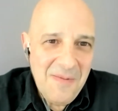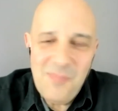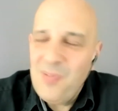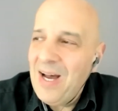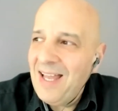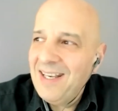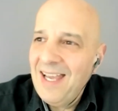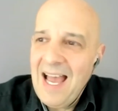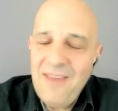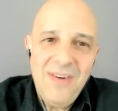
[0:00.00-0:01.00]
but
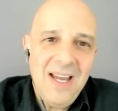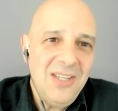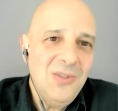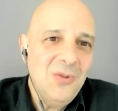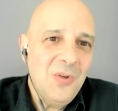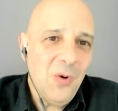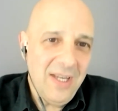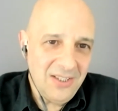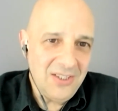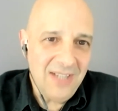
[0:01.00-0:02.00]
I find you
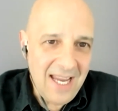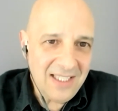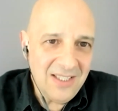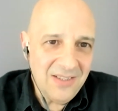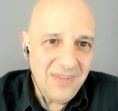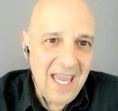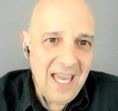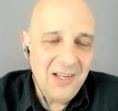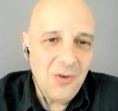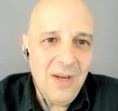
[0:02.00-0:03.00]
quite attractive.
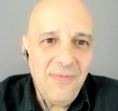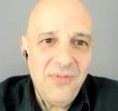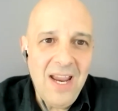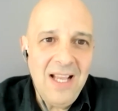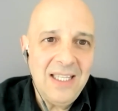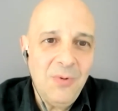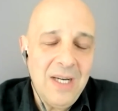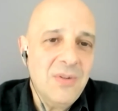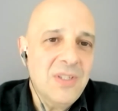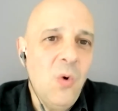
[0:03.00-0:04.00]
And quite frankly, what
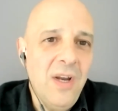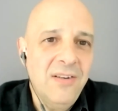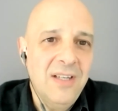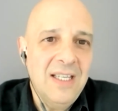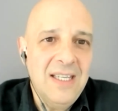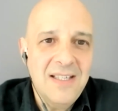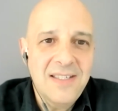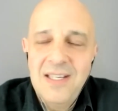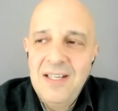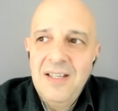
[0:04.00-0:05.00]
I was wondering
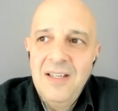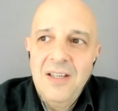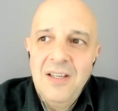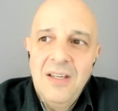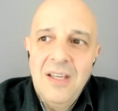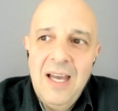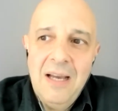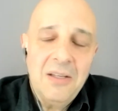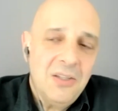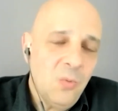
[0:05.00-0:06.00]
is,
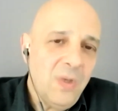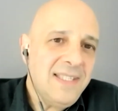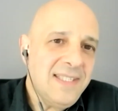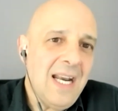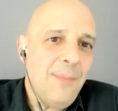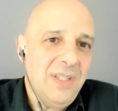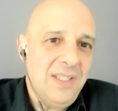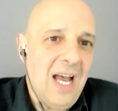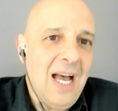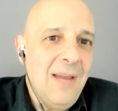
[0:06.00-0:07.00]
could we set up a
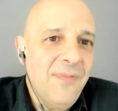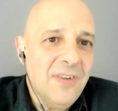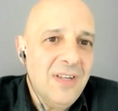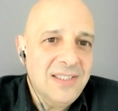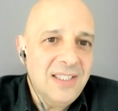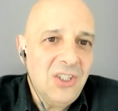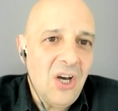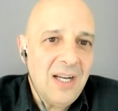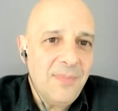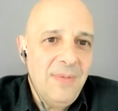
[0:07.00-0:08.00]
time for us to
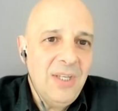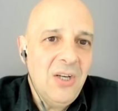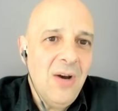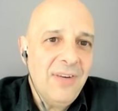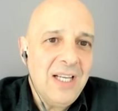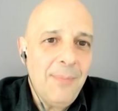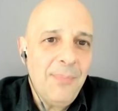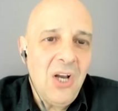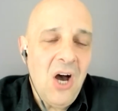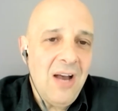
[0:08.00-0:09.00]
talk, maybe go have a cup
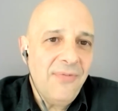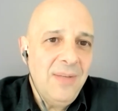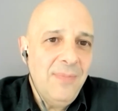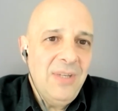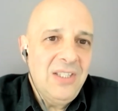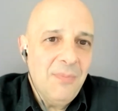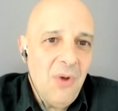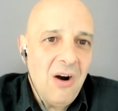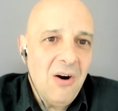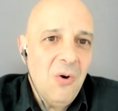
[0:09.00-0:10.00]
of coffee, maybe
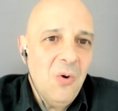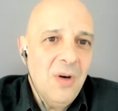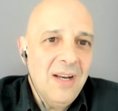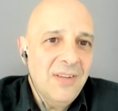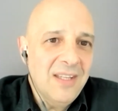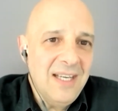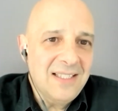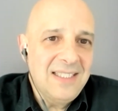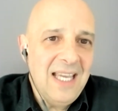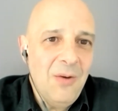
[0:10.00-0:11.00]
tomorrow, whatever, the
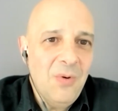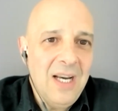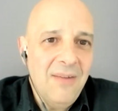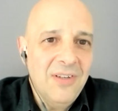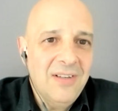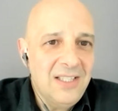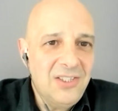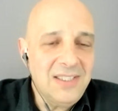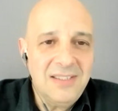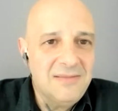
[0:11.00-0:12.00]
next day, whatever, and
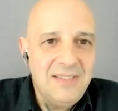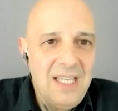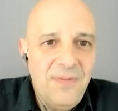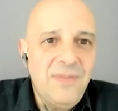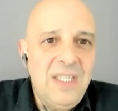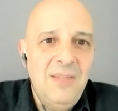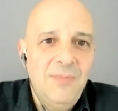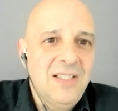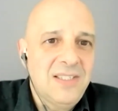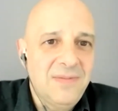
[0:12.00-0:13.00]
just take 15
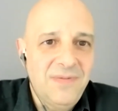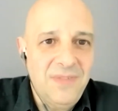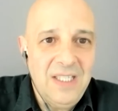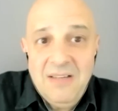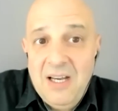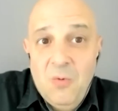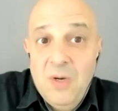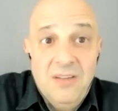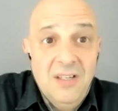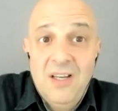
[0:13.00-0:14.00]
minutes to figure out
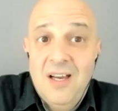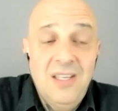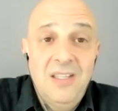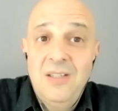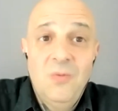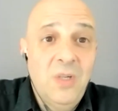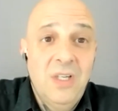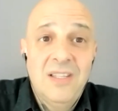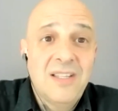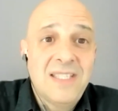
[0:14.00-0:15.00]
whether or not
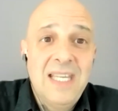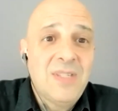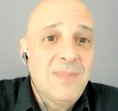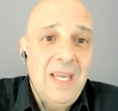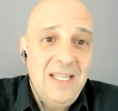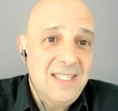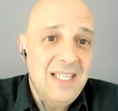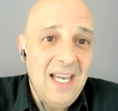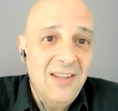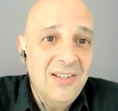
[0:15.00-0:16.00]
we're in the same space
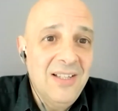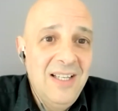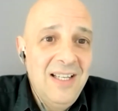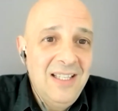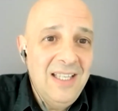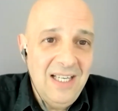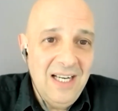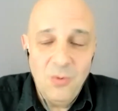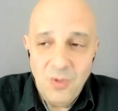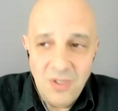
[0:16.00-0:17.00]
together. In
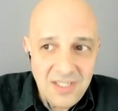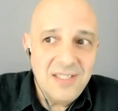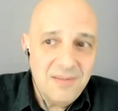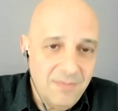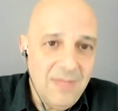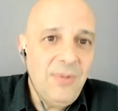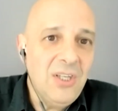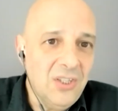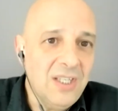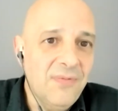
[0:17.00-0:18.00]
other words, maybe
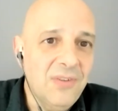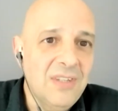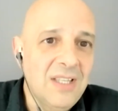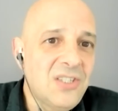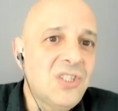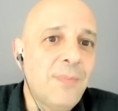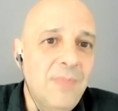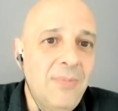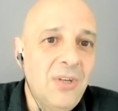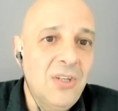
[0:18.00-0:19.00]
you're looking for a relationship,
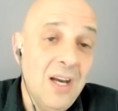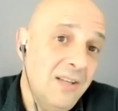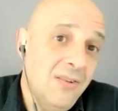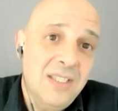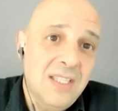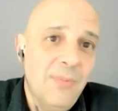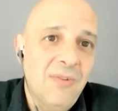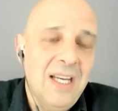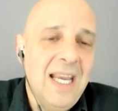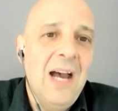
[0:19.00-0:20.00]
maybe you're not. You can tell me
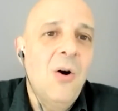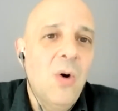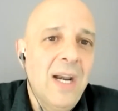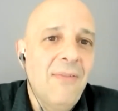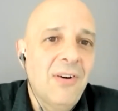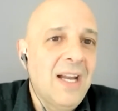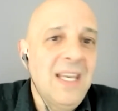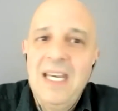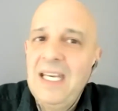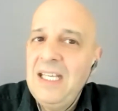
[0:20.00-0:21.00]
right now or whatever,
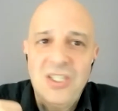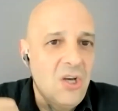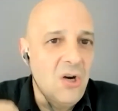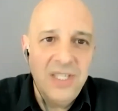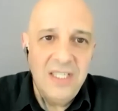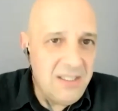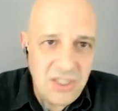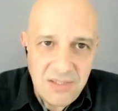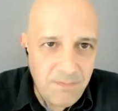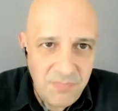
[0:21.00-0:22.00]
right? And he just goes and he
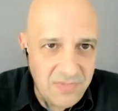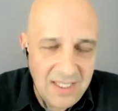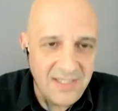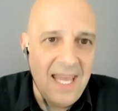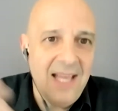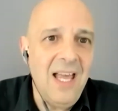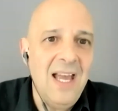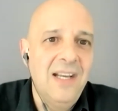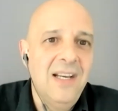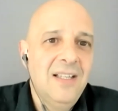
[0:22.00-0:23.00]
just does that line.